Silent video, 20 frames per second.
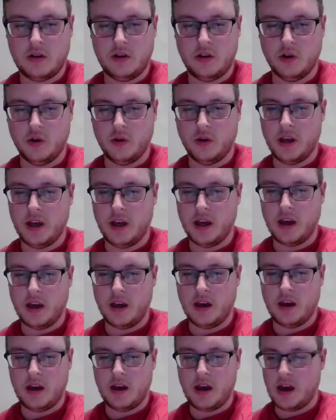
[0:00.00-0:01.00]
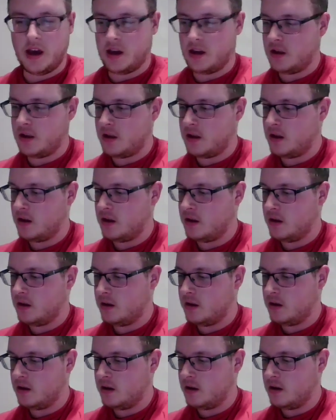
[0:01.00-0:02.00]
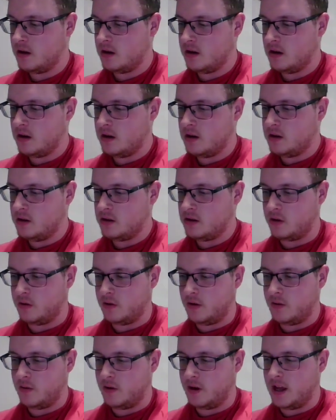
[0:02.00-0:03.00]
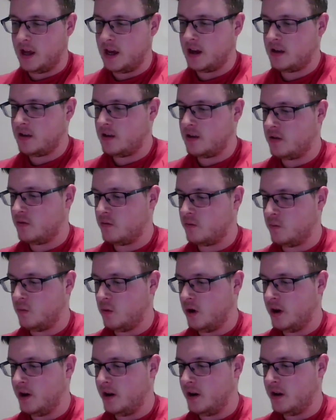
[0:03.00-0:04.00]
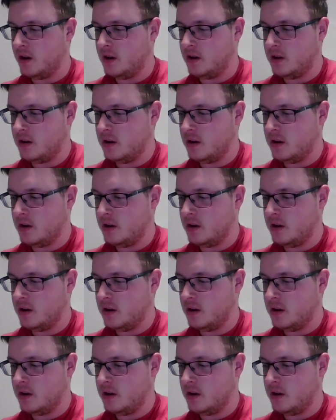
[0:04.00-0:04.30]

you'll get x. So when x is 1,